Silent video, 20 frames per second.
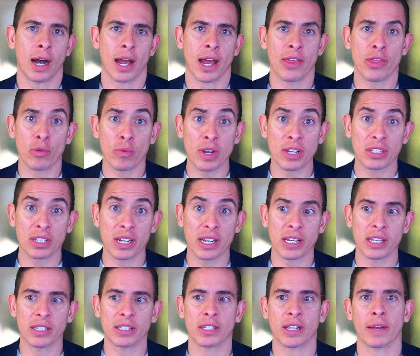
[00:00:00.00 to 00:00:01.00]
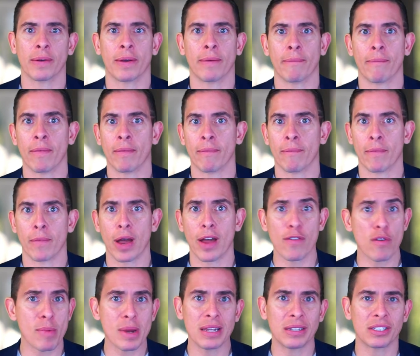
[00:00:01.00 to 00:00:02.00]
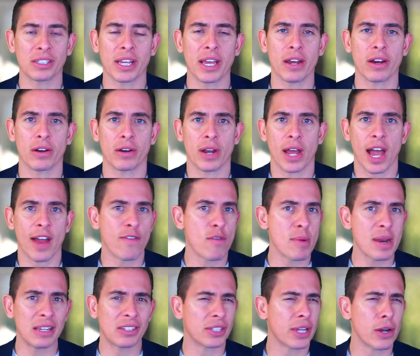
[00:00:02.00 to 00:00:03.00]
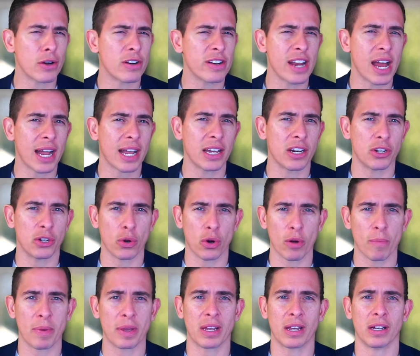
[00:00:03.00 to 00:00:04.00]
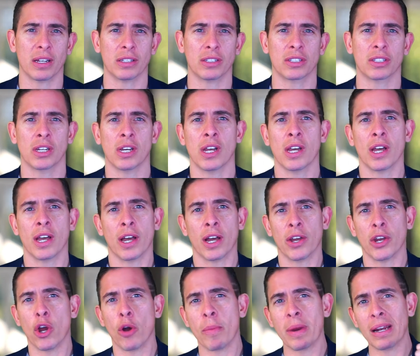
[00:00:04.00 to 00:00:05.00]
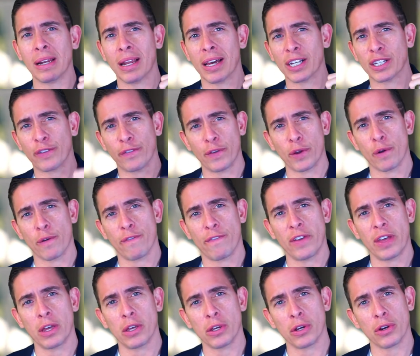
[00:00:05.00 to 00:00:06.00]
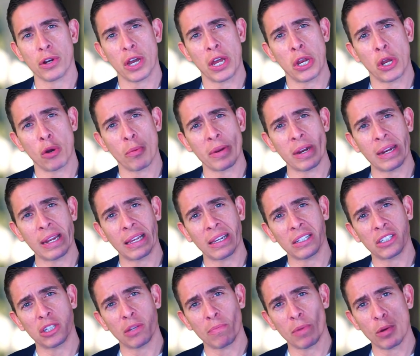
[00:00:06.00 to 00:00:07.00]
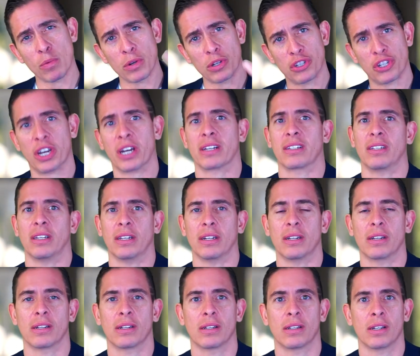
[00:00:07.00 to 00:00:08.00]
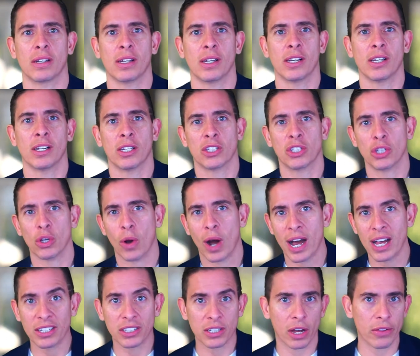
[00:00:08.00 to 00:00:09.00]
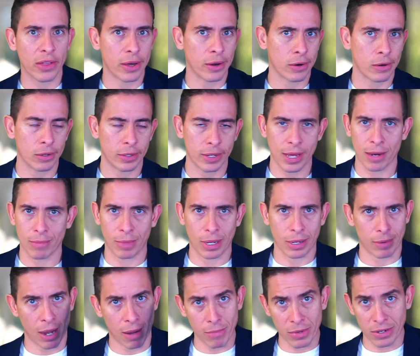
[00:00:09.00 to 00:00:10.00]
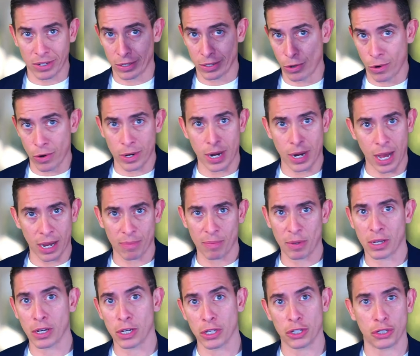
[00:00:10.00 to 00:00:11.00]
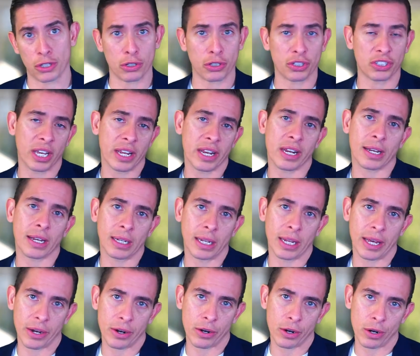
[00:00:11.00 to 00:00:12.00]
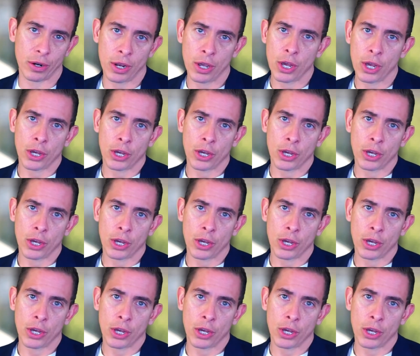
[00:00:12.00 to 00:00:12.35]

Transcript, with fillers: And the reason is everybody's scared. Everybody's scared to knock on a door because nobody likes fear of failure and nobody likes to be rejected. So I saw that early on. I'm like, I'm going to door knock because you're sending a letter.